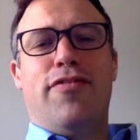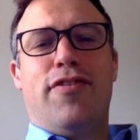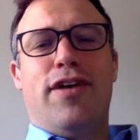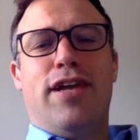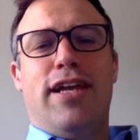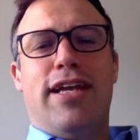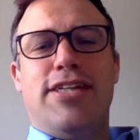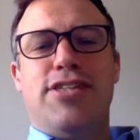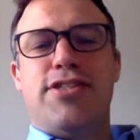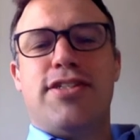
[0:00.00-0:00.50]

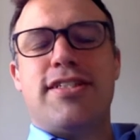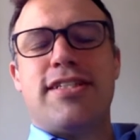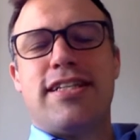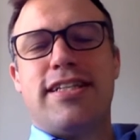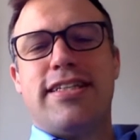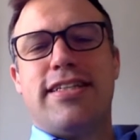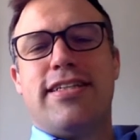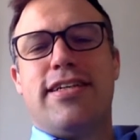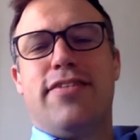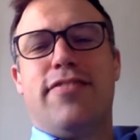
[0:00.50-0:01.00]

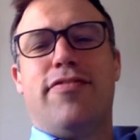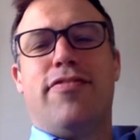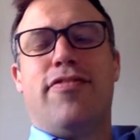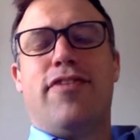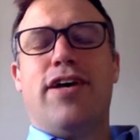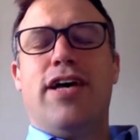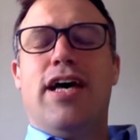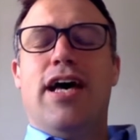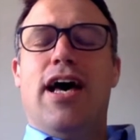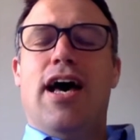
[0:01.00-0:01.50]
legislative
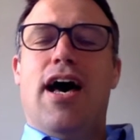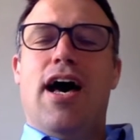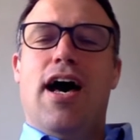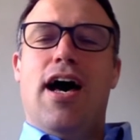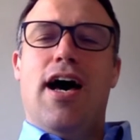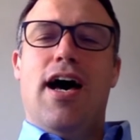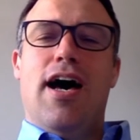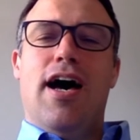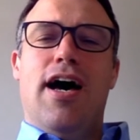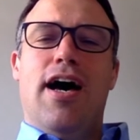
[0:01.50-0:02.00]

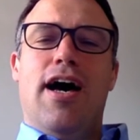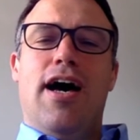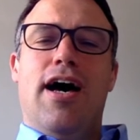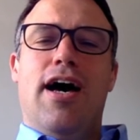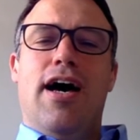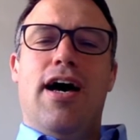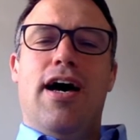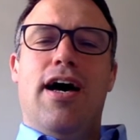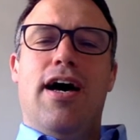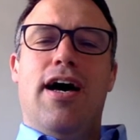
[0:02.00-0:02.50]

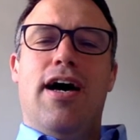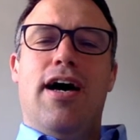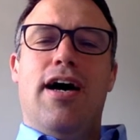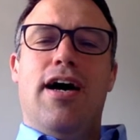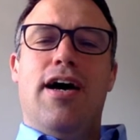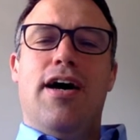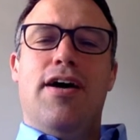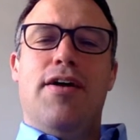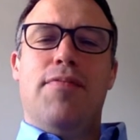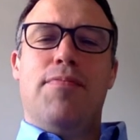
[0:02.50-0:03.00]

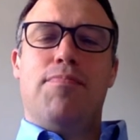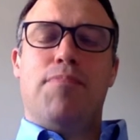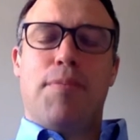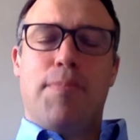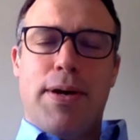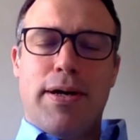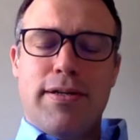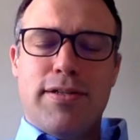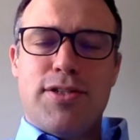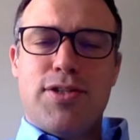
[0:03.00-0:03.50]

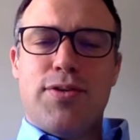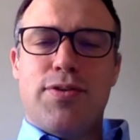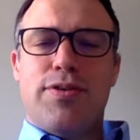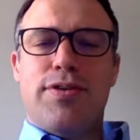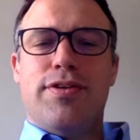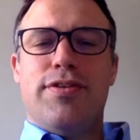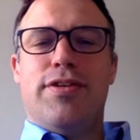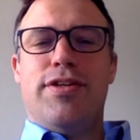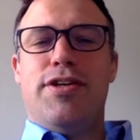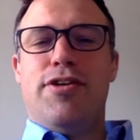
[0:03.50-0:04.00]
proposal
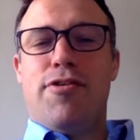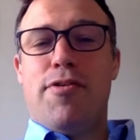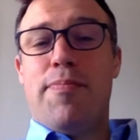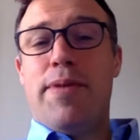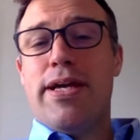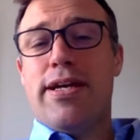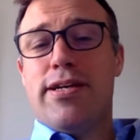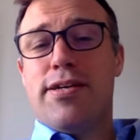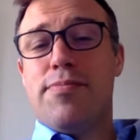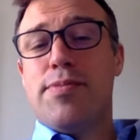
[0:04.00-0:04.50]
that the
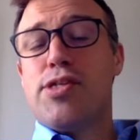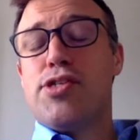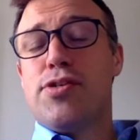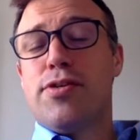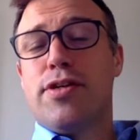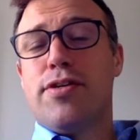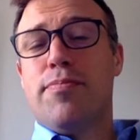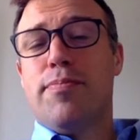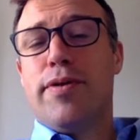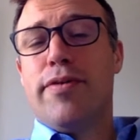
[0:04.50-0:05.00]
European Commission
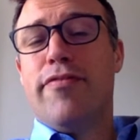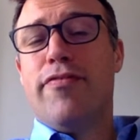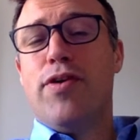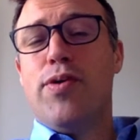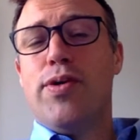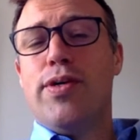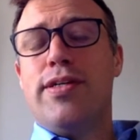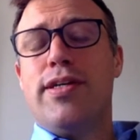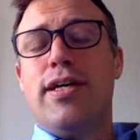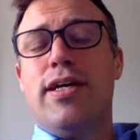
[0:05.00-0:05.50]
put
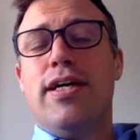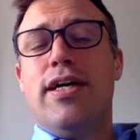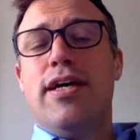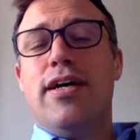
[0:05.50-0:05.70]
forward,